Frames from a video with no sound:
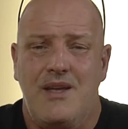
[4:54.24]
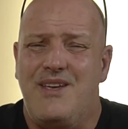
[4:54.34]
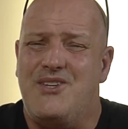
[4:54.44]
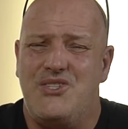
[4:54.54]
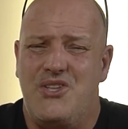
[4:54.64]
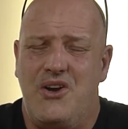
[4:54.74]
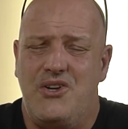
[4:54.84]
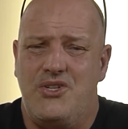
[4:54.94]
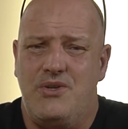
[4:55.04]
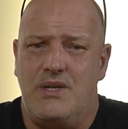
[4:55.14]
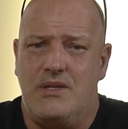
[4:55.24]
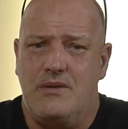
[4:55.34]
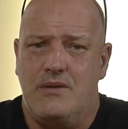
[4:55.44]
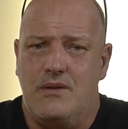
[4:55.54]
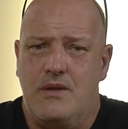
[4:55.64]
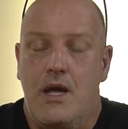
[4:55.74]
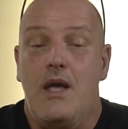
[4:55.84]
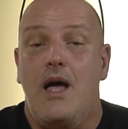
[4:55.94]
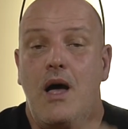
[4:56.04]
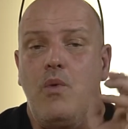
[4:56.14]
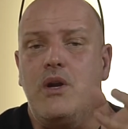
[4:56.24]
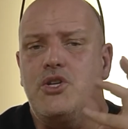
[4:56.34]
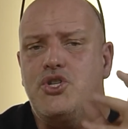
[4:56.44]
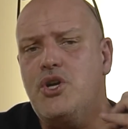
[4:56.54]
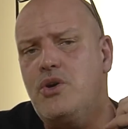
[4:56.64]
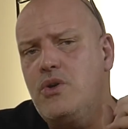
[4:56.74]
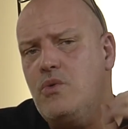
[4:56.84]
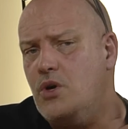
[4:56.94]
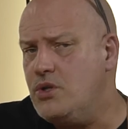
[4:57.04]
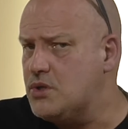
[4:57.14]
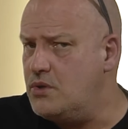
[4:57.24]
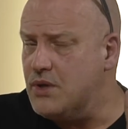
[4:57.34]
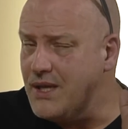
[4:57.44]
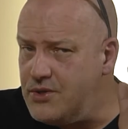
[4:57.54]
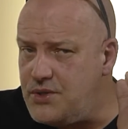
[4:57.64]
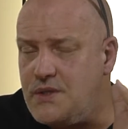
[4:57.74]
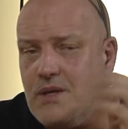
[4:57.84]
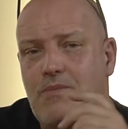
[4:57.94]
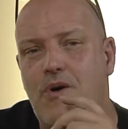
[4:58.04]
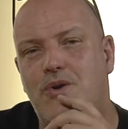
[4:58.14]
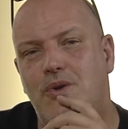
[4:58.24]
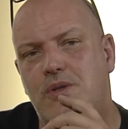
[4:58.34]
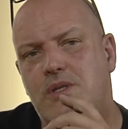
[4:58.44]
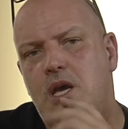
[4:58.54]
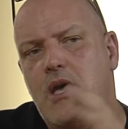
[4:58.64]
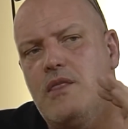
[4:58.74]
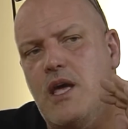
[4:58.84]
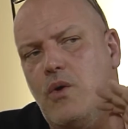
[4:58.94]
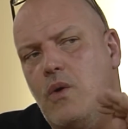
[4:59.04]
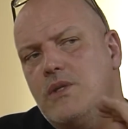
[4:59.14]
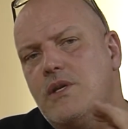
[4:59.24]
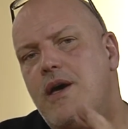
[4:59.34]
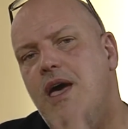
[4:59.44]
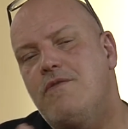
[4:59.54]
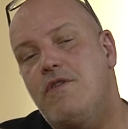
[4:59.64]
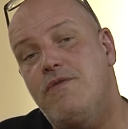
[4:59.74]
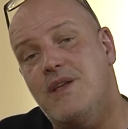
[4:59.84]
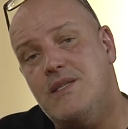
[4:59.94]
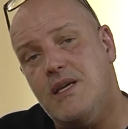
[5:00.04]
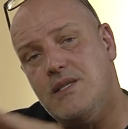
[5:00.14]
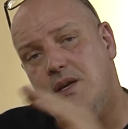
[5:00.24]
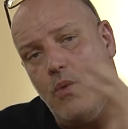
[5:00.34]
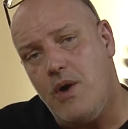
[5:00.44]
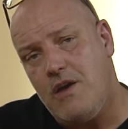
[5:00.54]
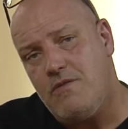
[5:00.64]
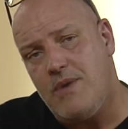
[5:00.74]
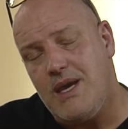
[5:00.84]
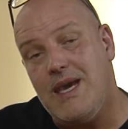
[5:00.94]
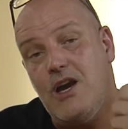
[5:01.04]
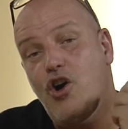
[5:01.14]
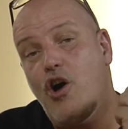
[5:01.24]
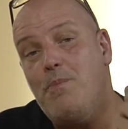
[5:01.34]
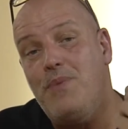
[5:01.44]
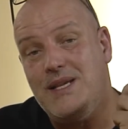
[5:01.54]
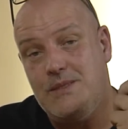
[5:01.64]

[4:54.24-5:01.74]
they're just not going to do it. I want to show you one or two interesting models that also have a fantastic way of making complex